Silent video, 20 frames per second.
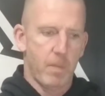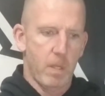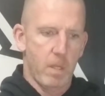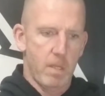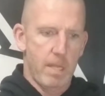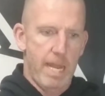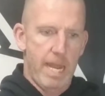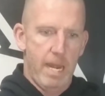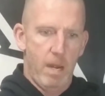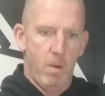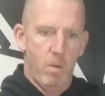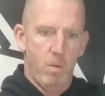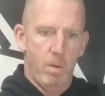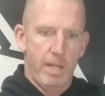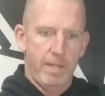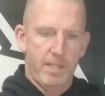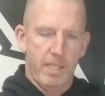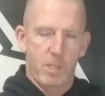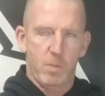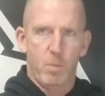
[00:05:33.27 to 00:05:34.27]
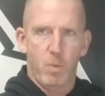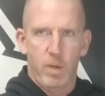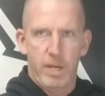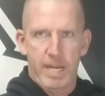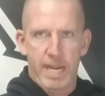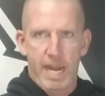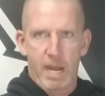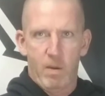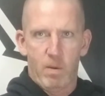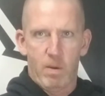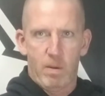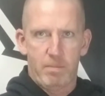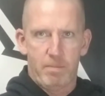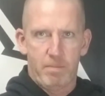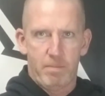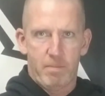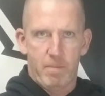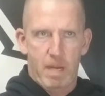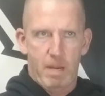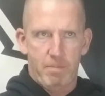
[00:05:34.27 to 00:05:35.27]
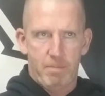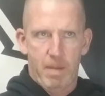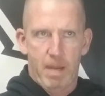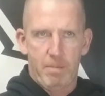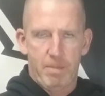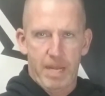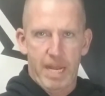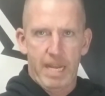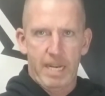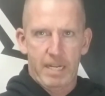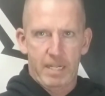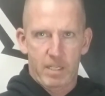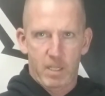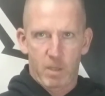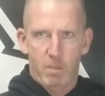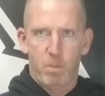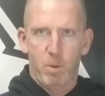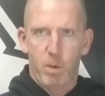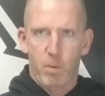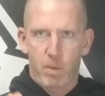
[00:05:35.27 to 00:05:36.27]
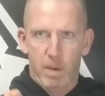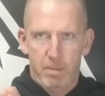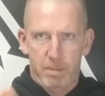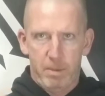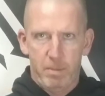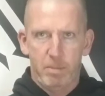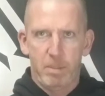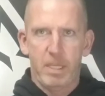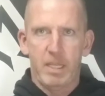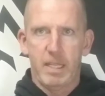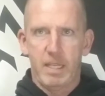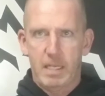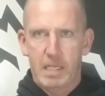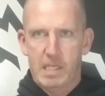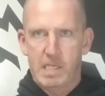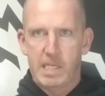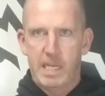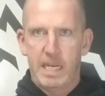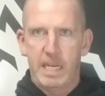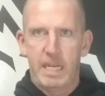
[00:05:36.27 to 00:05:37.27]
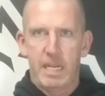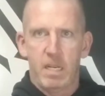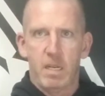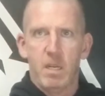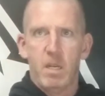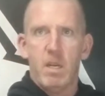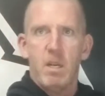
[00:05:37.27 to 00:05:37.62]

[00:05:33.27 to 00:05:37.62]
Now, at this point, now I'm getting to the point where I'm completely understanding.